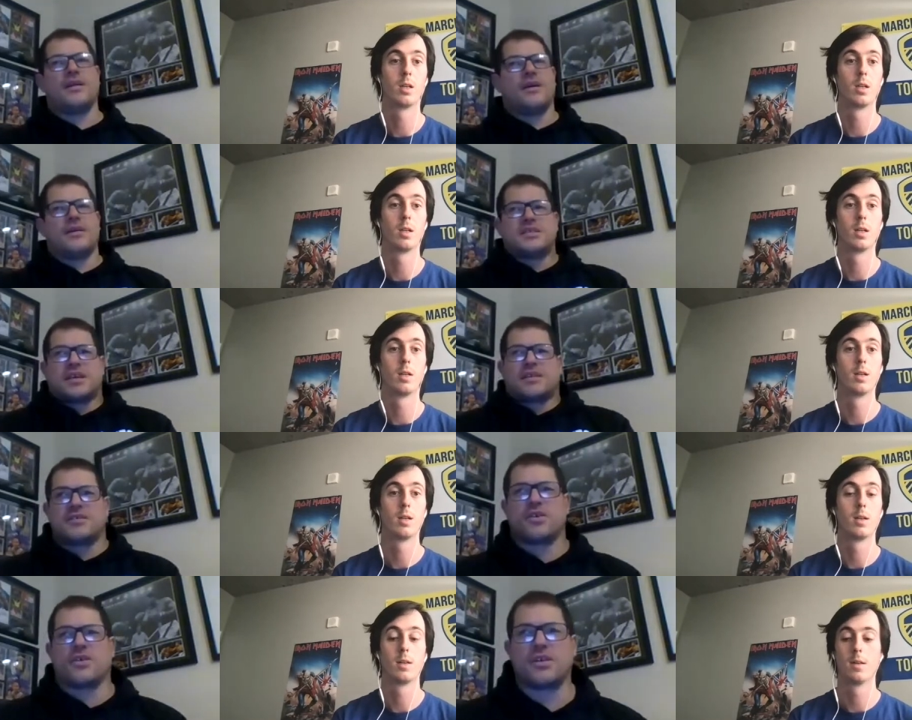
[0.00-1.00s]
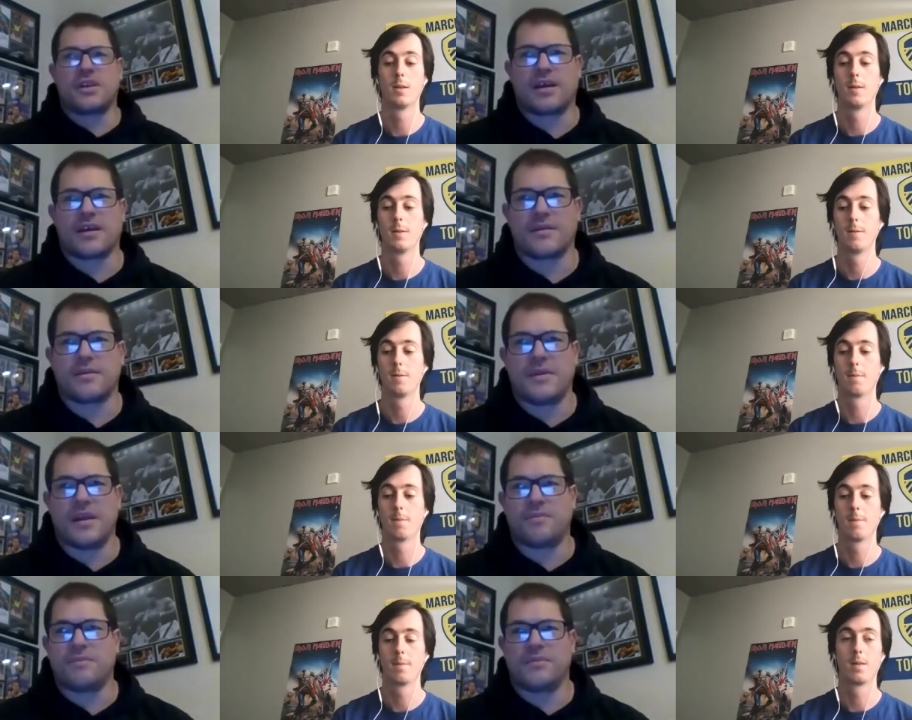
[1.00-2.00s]
Speaker 1: no, exactly. Scotland are yeah,
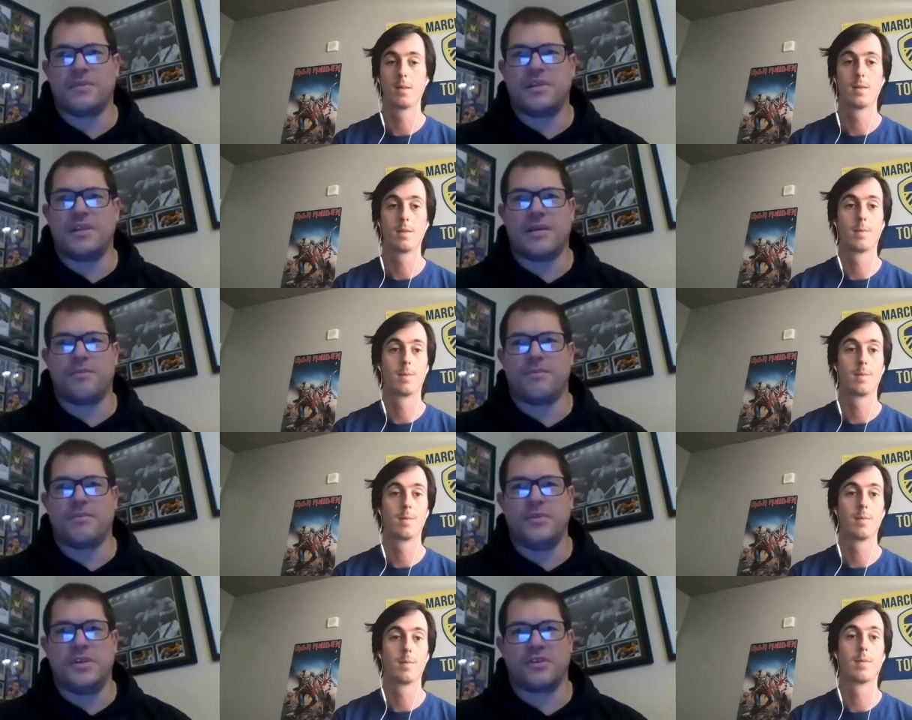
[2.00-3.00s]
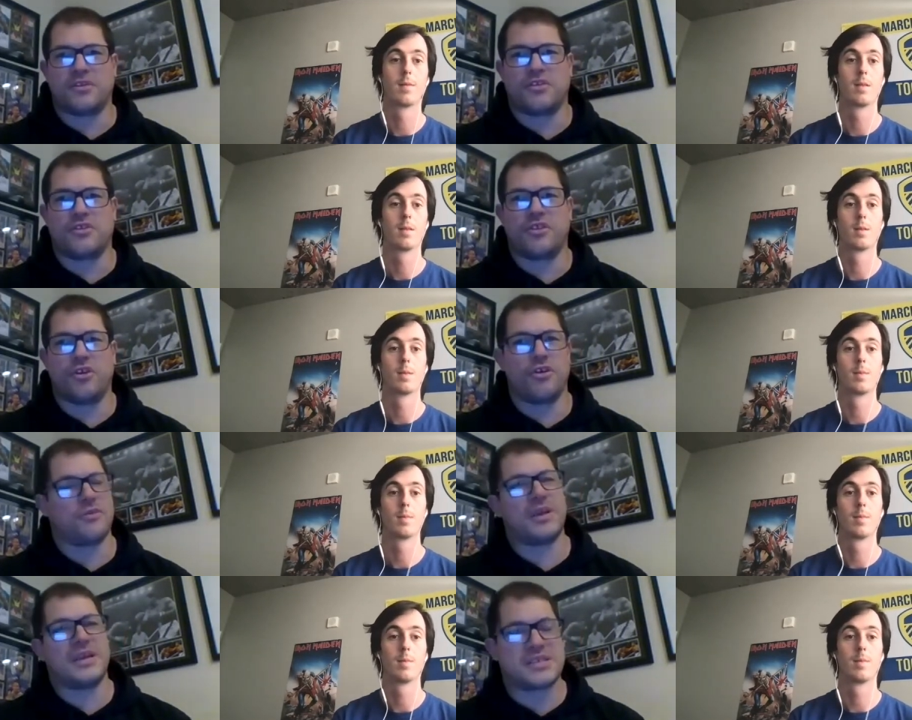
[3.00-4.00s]
they're you know the third
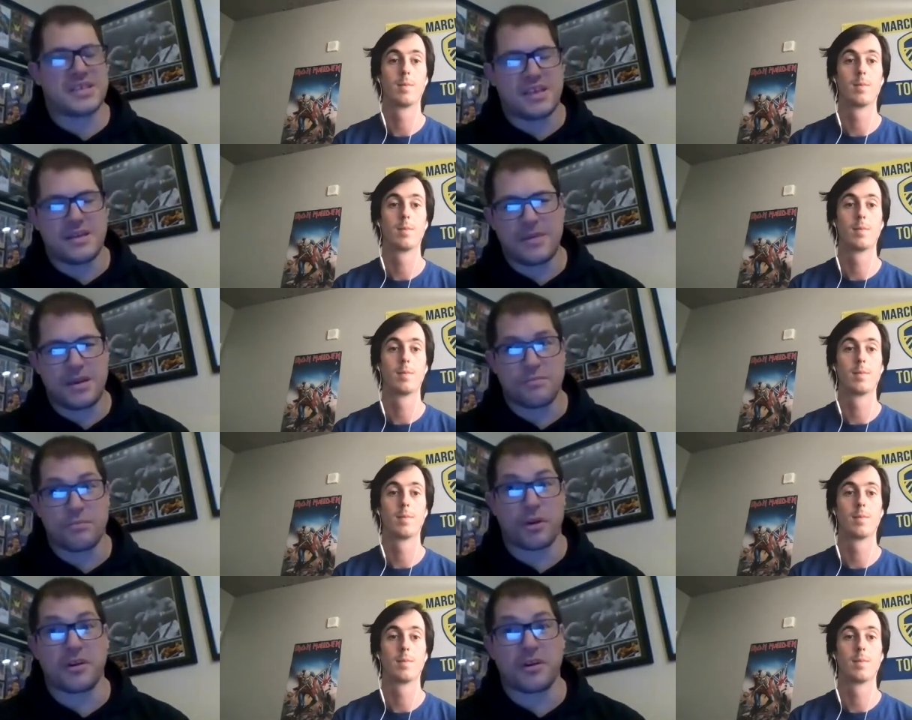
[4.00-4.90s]
best team in Britain.